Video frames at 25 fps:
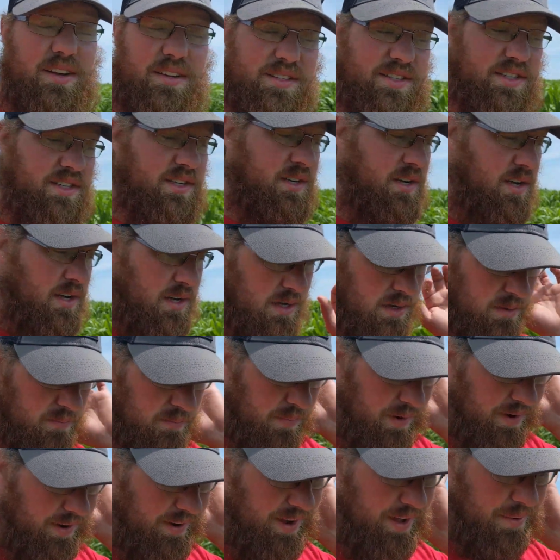else.
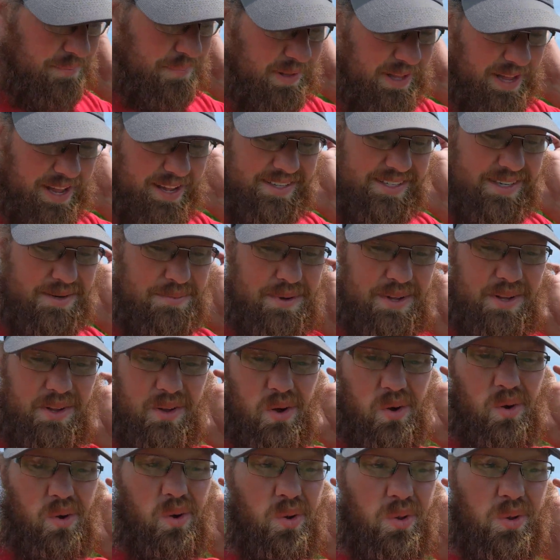I got plans to
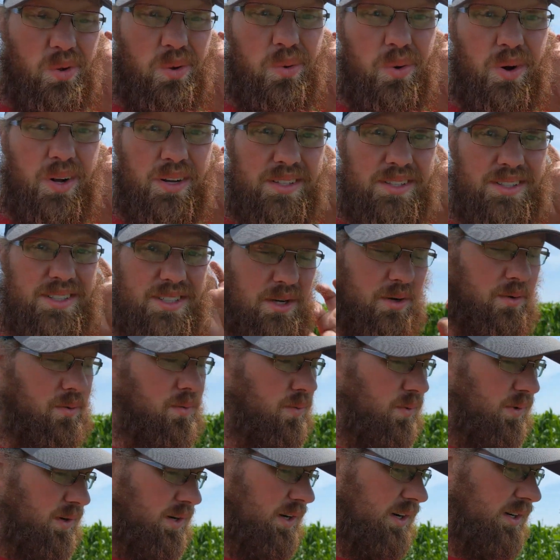build a whole new one.
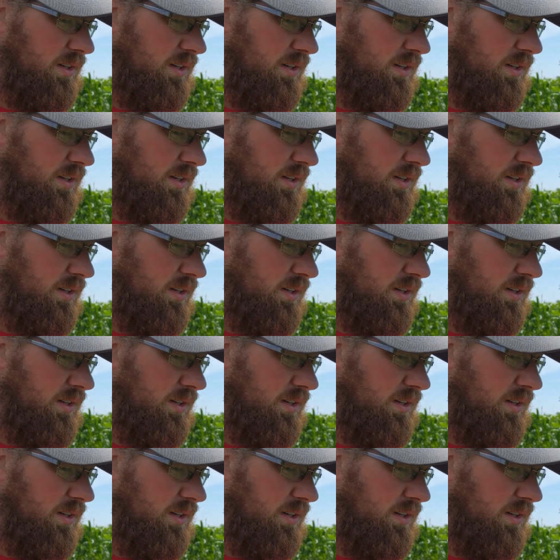So, we're